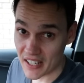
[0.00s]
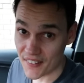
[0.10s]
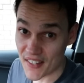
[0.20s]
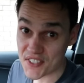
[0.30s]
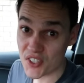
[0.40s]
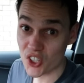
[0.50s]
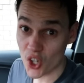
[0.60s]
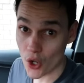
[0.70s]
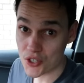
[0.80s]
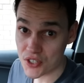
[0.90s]
And that's the
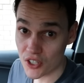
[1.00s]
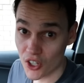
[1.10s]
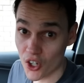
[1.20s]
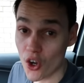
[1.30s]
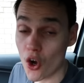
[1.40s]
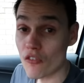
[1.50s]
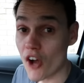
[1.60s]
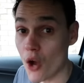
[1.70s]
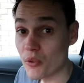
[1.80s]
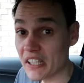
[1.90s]
cost of
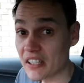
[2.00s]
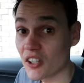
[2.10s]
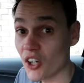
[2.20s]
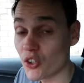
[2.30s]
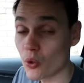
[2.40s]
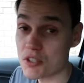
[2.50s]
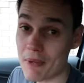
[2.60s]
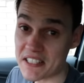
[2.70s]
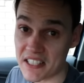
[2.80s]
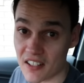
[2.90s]
owning an
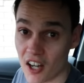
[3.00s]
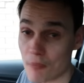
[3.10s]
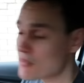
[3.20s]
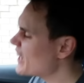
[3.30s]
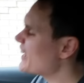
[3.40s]
automatic car.